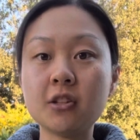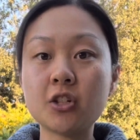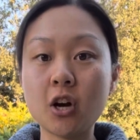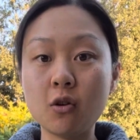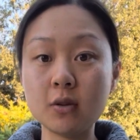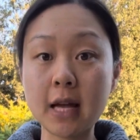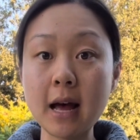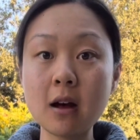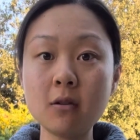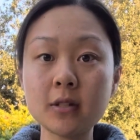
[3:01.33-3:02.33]
toes
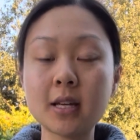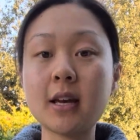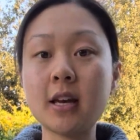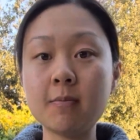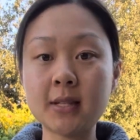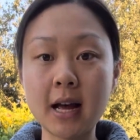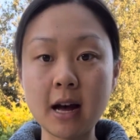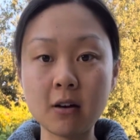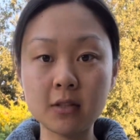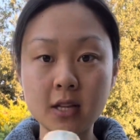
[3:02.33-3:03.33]
out, hips
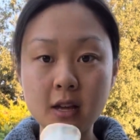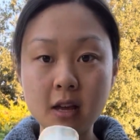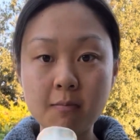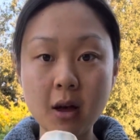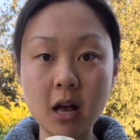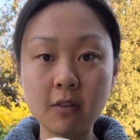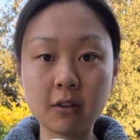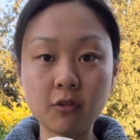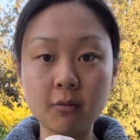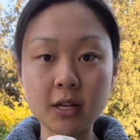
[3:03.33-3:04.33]
out, pelvic
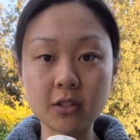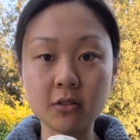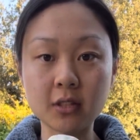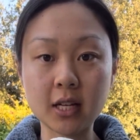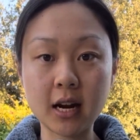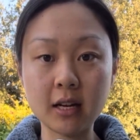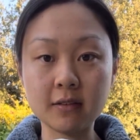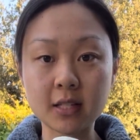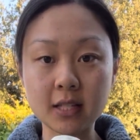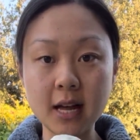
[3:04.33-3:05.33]
floor muscles kind of
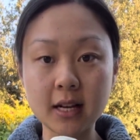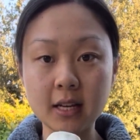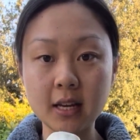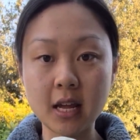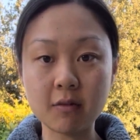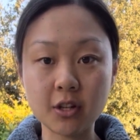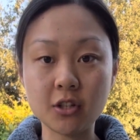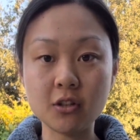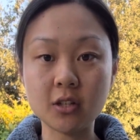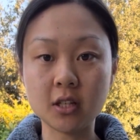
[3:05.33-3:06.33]
slacken, it
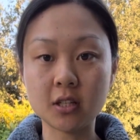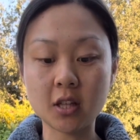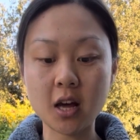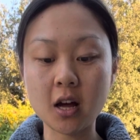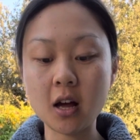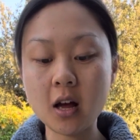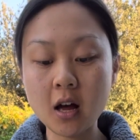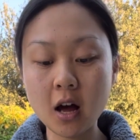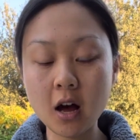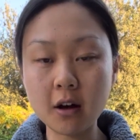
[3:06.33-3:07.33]
reduces the
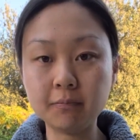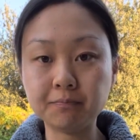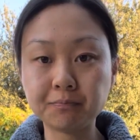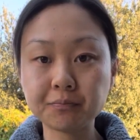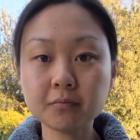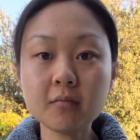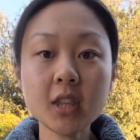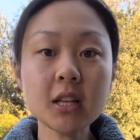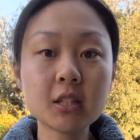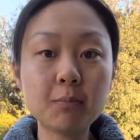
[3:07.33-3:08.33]

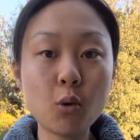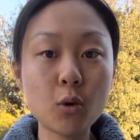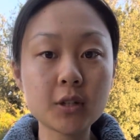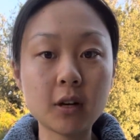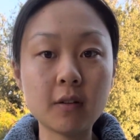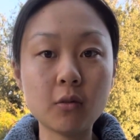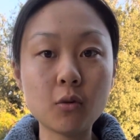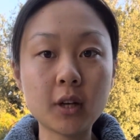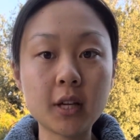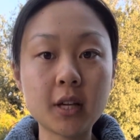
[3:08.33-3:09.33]
support of the
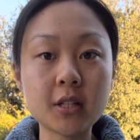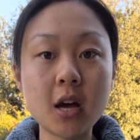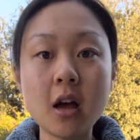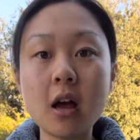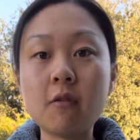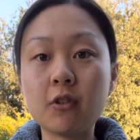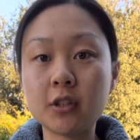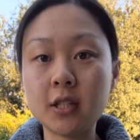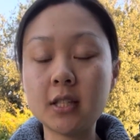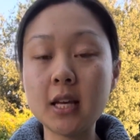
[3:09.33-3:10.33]
organs,
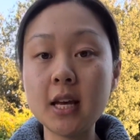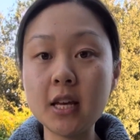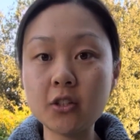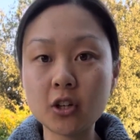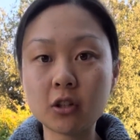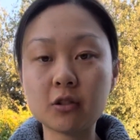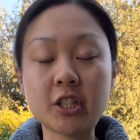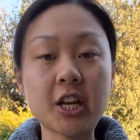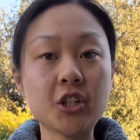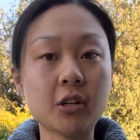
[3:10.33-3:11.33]
versus internal
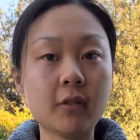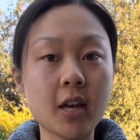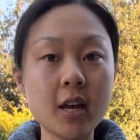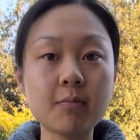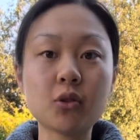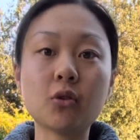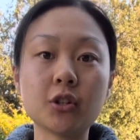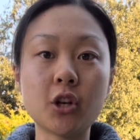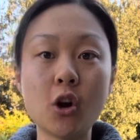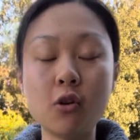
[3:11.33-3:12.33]
rotation of the hips or
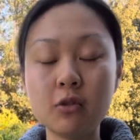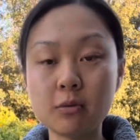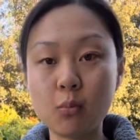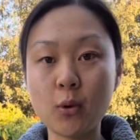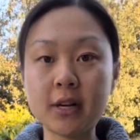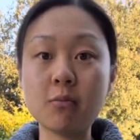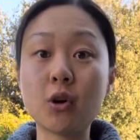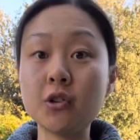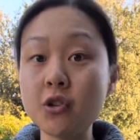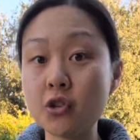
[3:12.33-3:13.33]
toes pointed
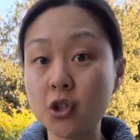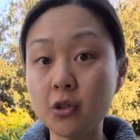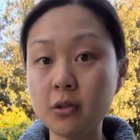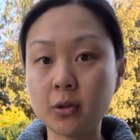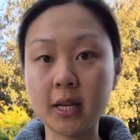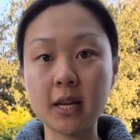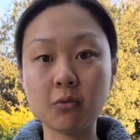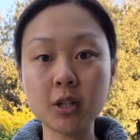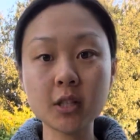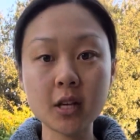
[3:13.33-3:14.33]
more neutral or
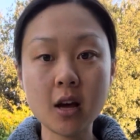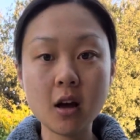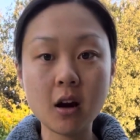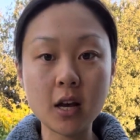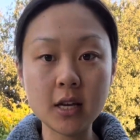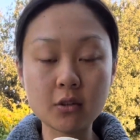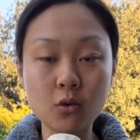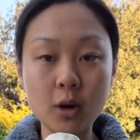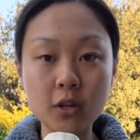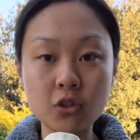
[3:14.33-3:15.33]
inwards is
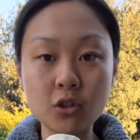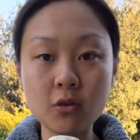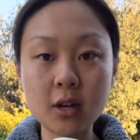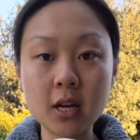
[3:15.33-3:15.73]
going to